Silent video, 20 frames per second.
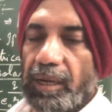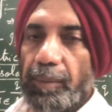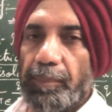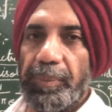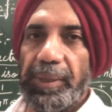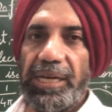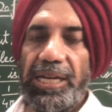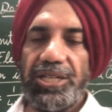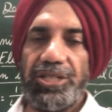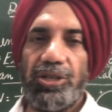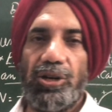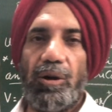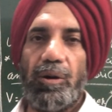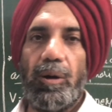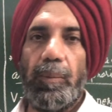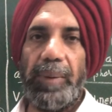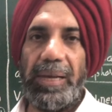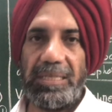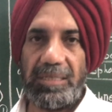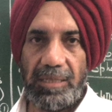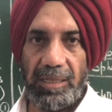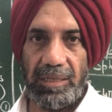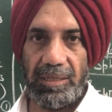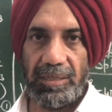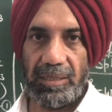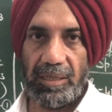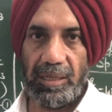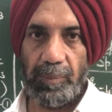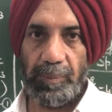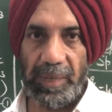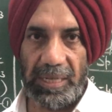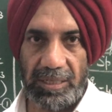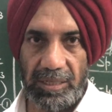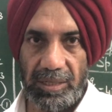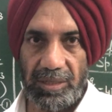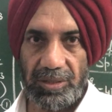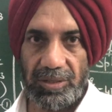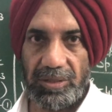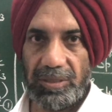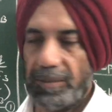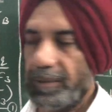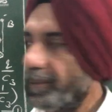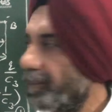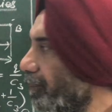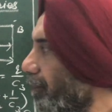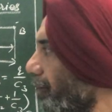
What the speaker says: combination of capacitors.